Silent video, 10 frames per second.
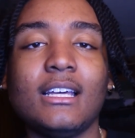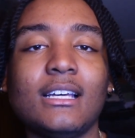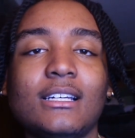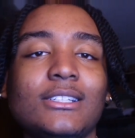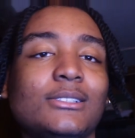
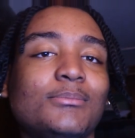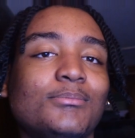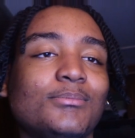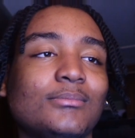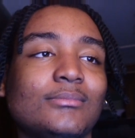Um,
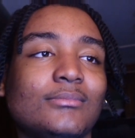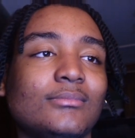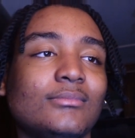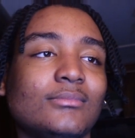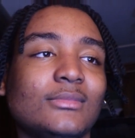
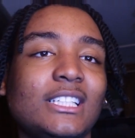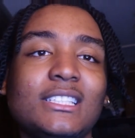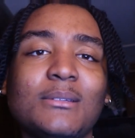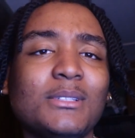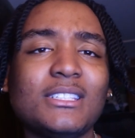and
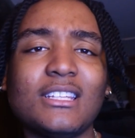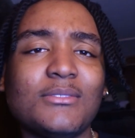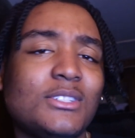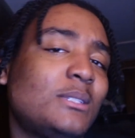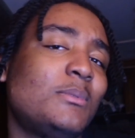some of the stuff
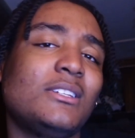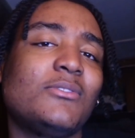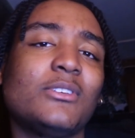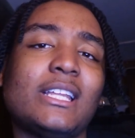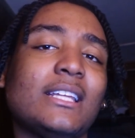just been
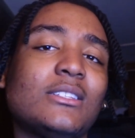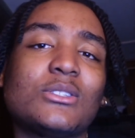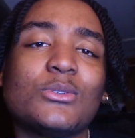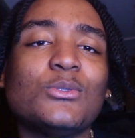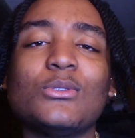for like the
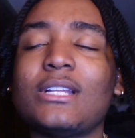school.